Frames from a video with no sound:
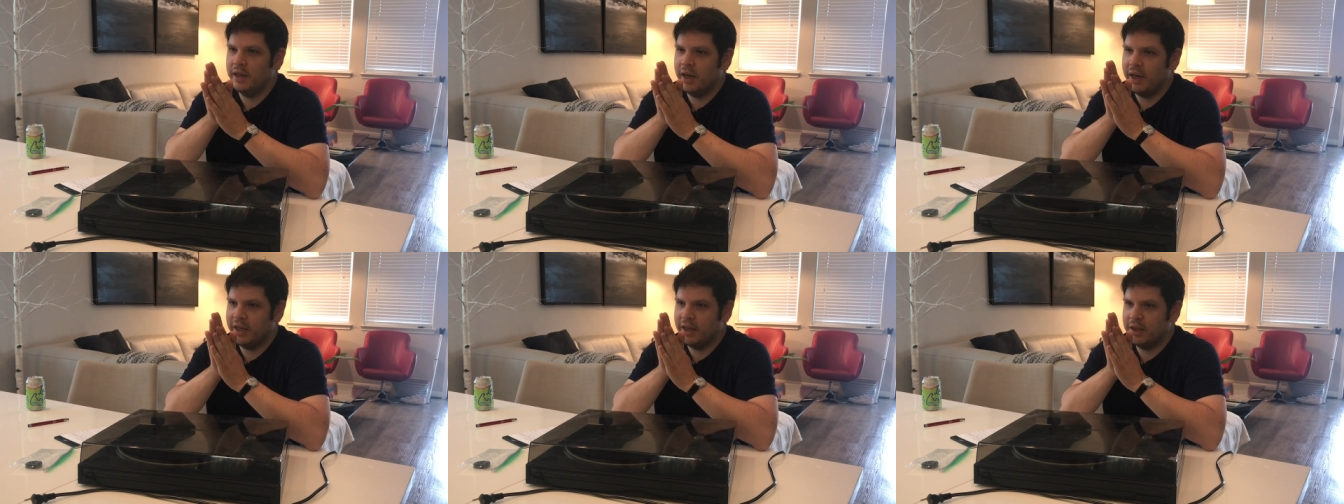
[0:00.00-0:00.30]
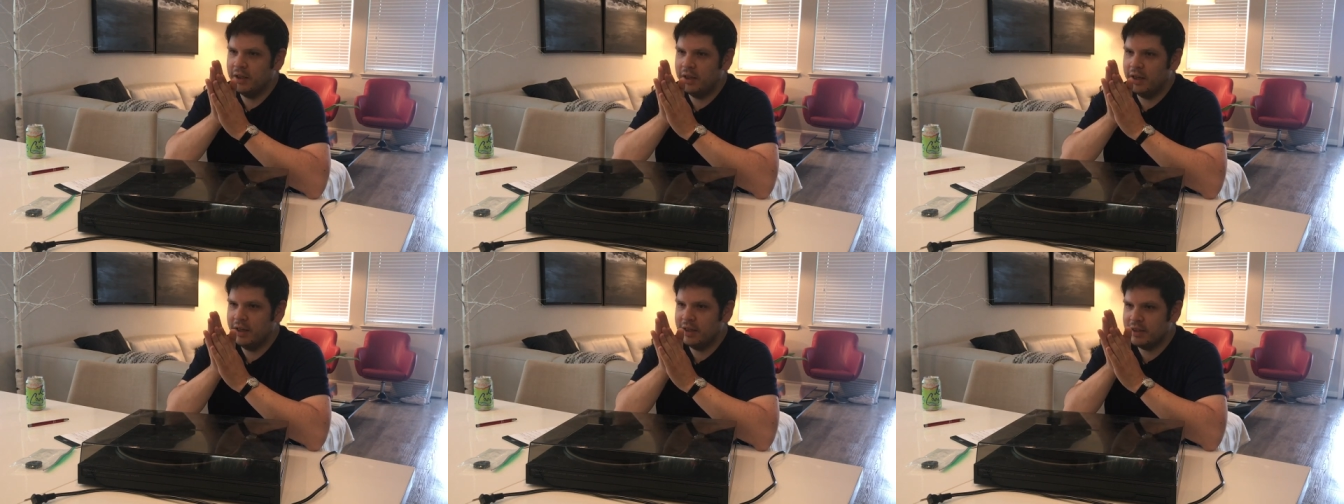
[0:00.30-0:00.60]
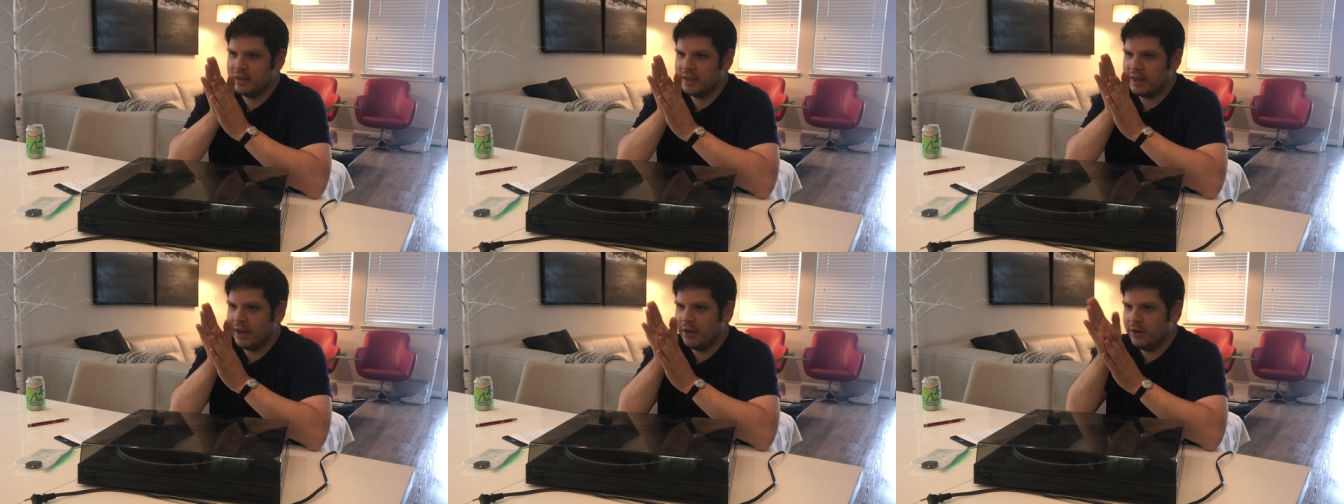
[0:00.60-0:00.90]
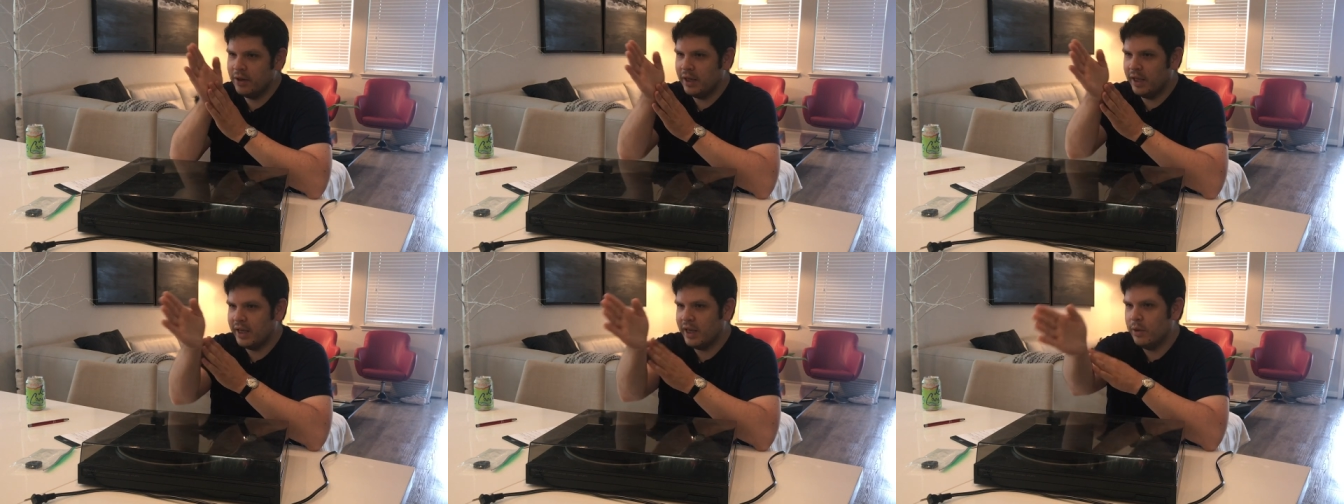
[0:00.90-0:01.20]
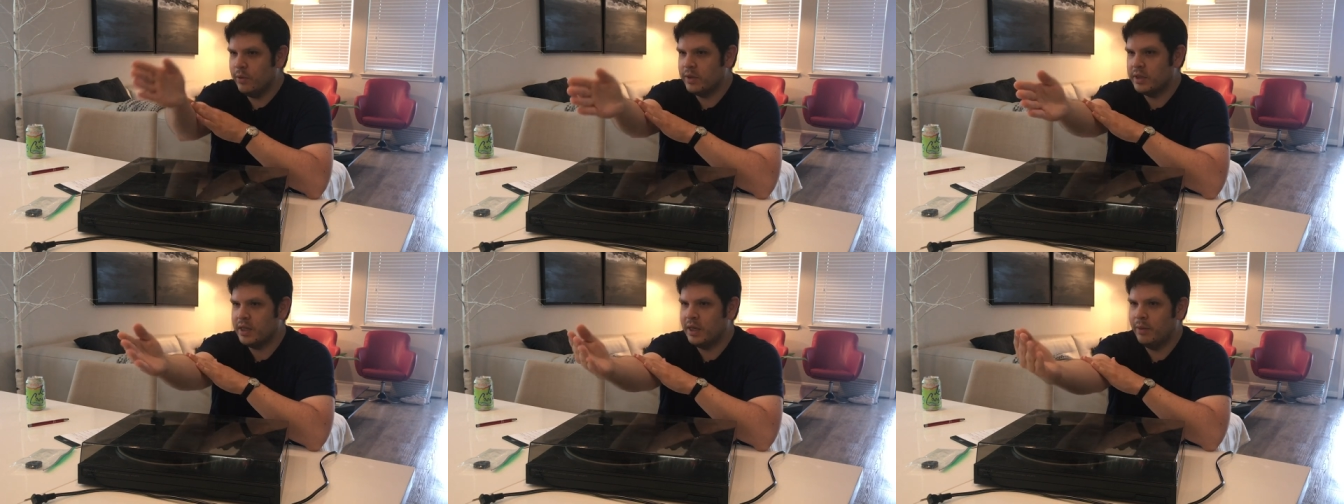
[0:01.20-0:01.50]
I could, it sounded like
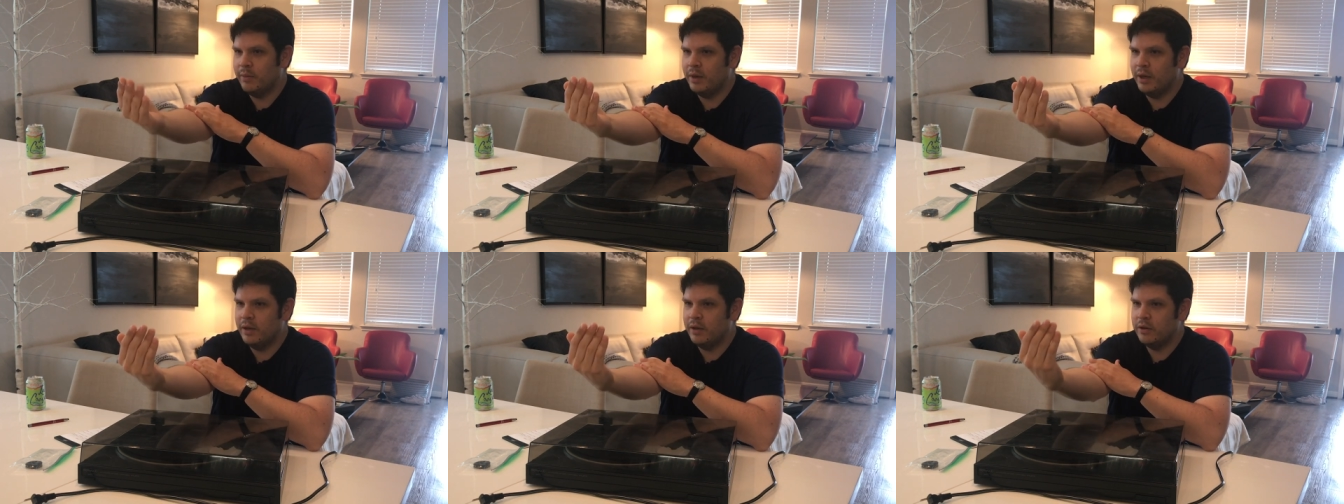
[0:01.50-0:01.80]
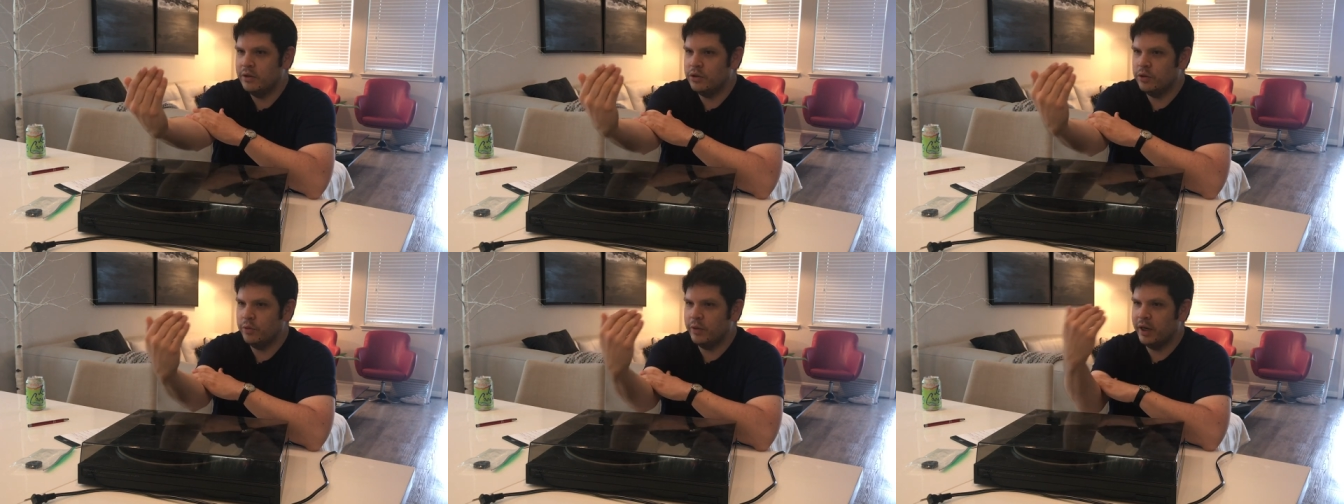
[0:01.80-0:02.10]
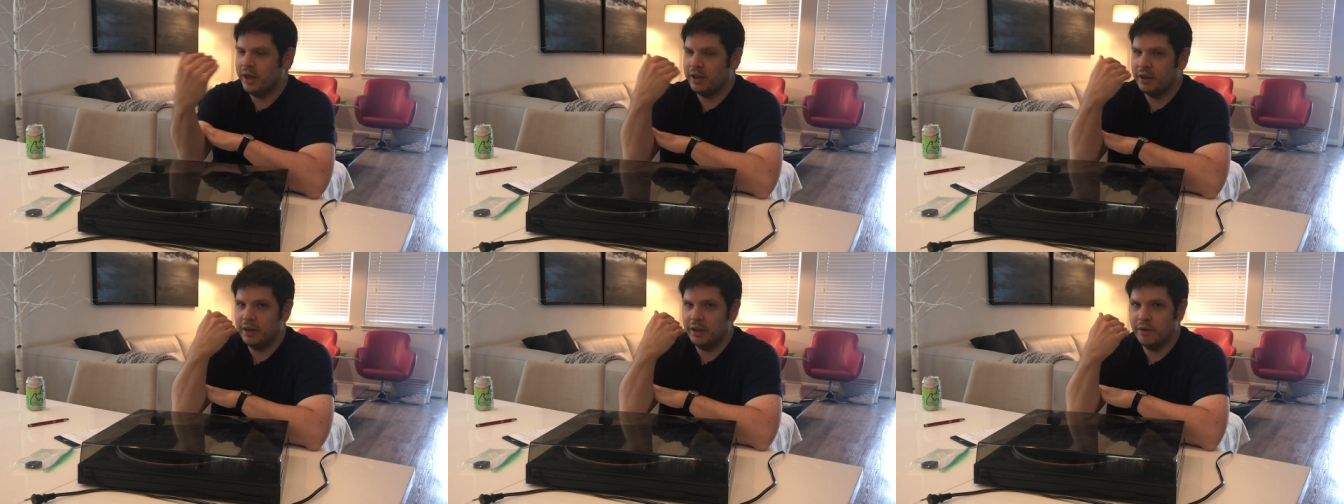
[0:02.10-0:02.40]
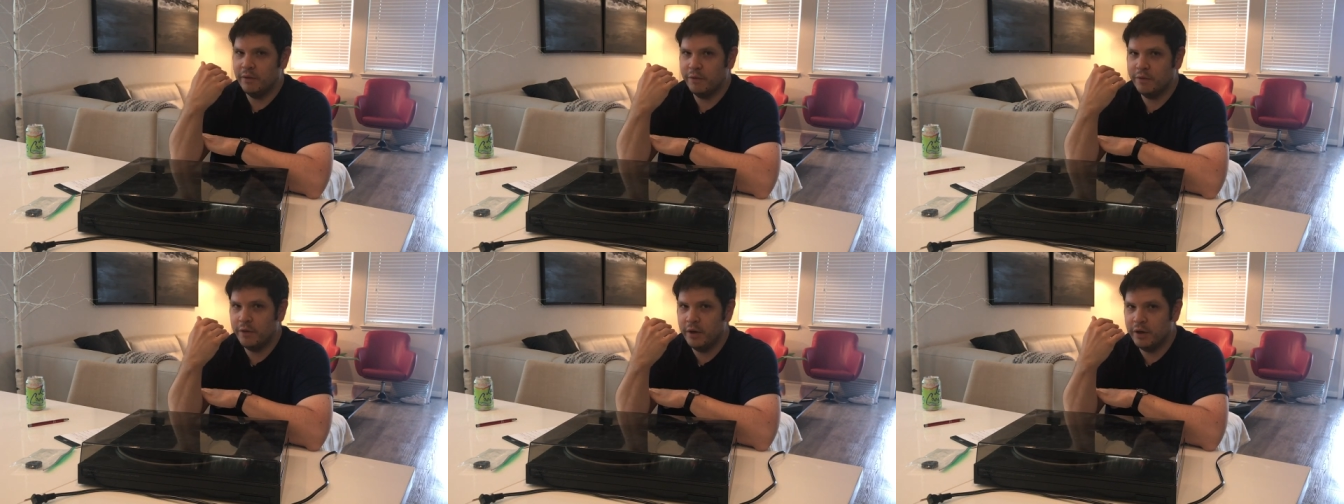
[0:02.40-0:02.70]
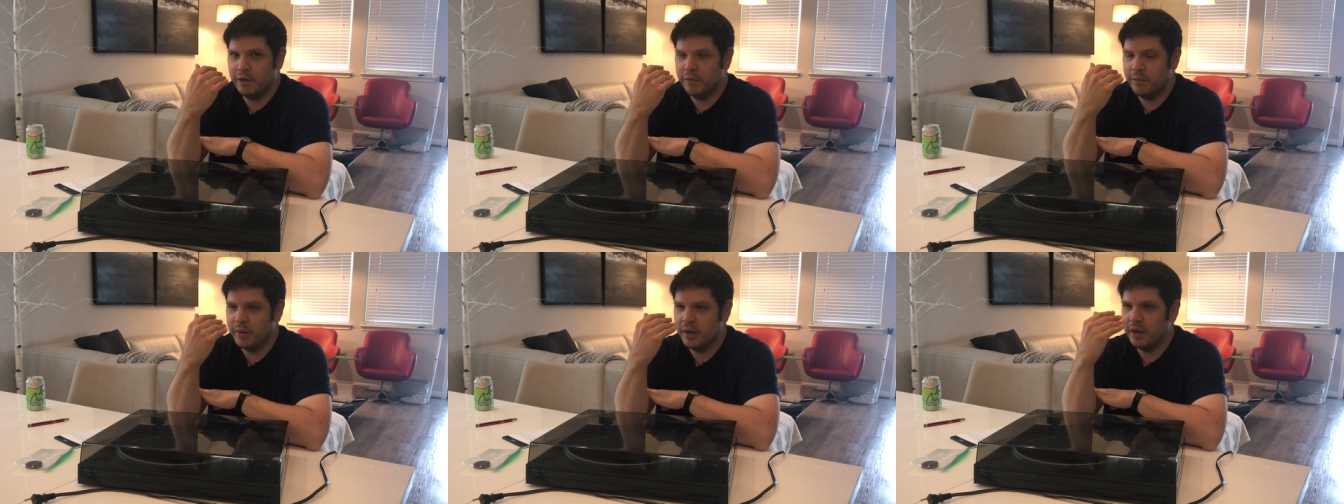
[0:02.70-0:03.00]
it was coming directly in
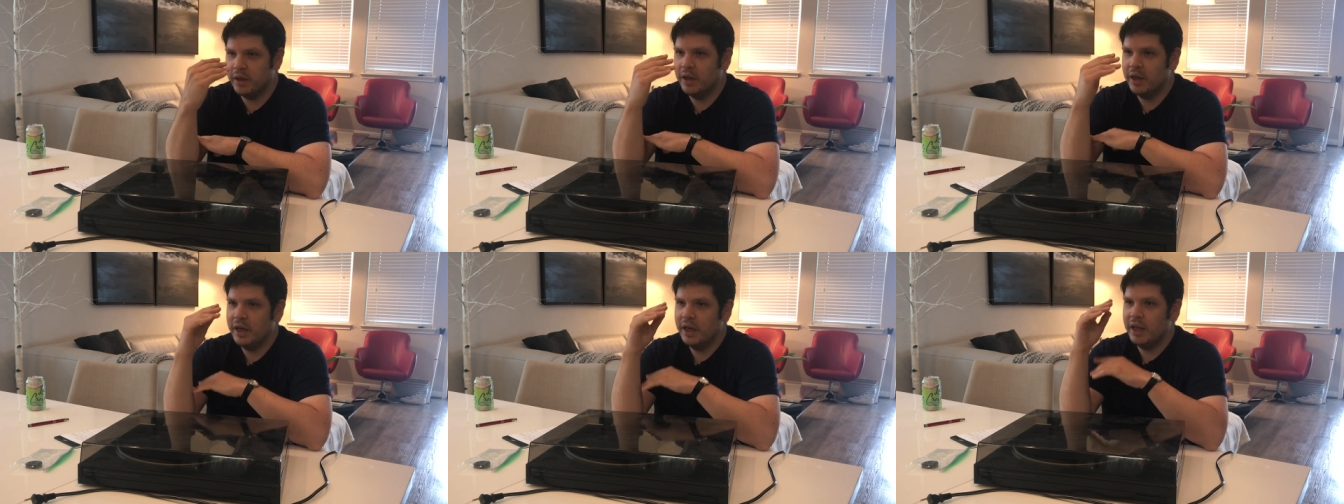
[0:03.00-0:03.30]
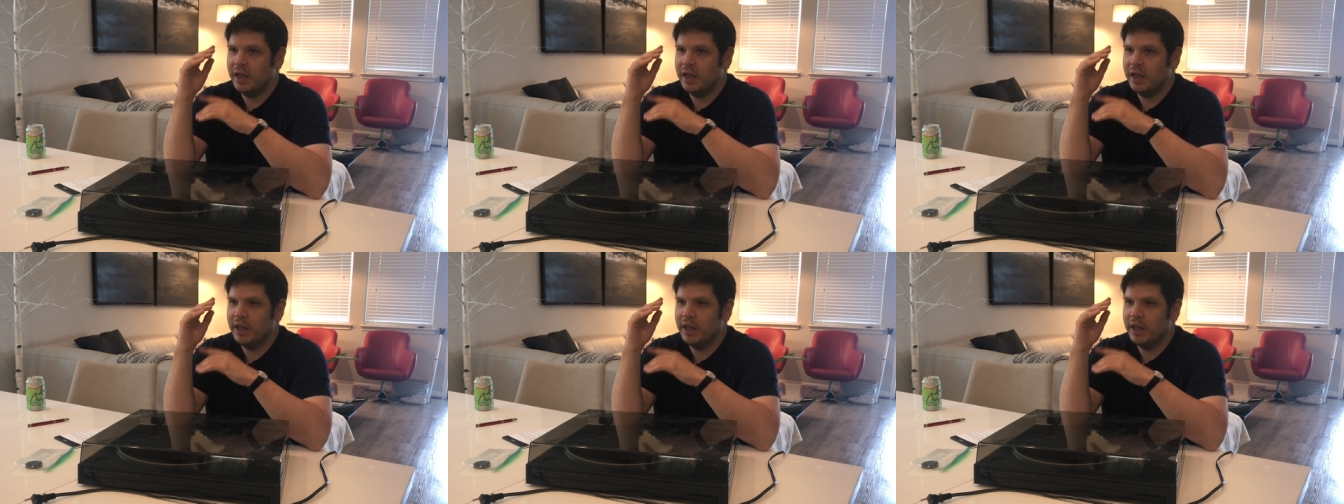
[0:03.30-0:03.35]
front of me.